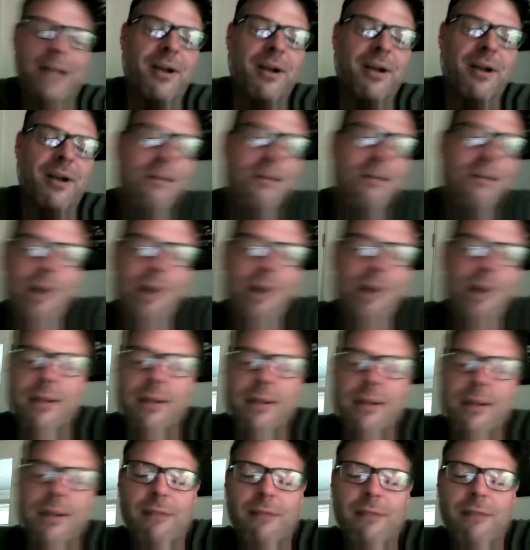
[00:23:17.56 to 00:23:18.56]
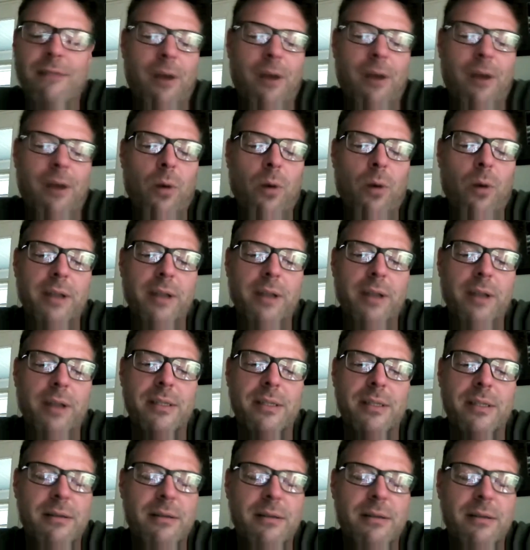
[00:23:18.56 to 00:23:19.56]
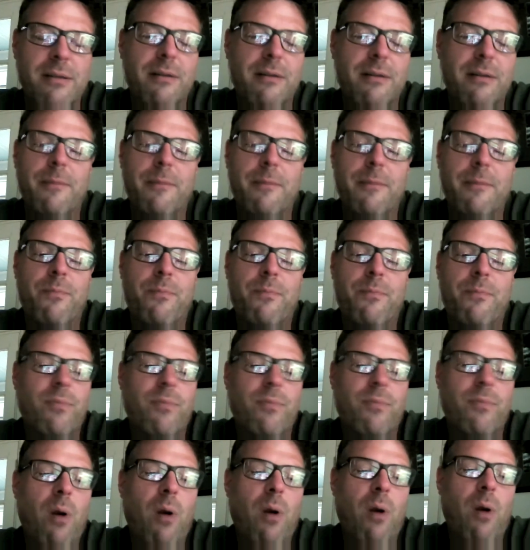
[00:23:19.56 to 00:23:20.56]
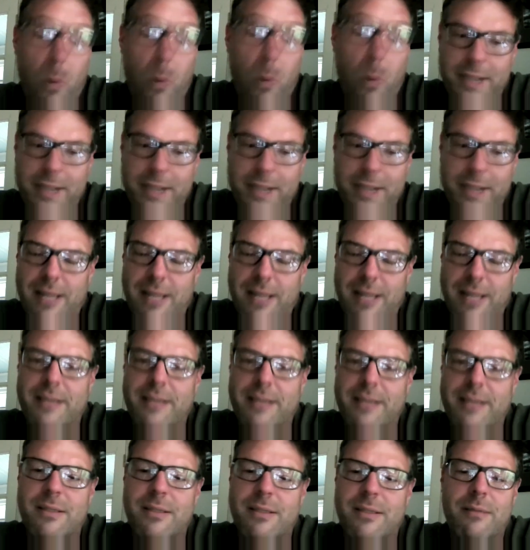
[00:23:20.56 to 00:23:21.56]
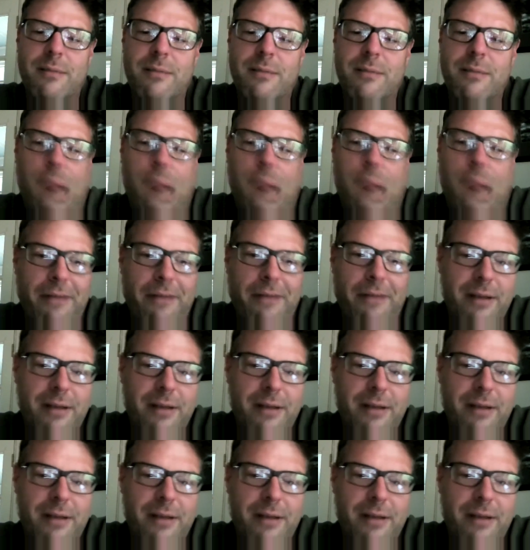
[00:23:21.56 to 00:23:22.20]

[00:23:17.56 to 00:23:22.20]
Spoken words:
of our work isn't always, at least, profit.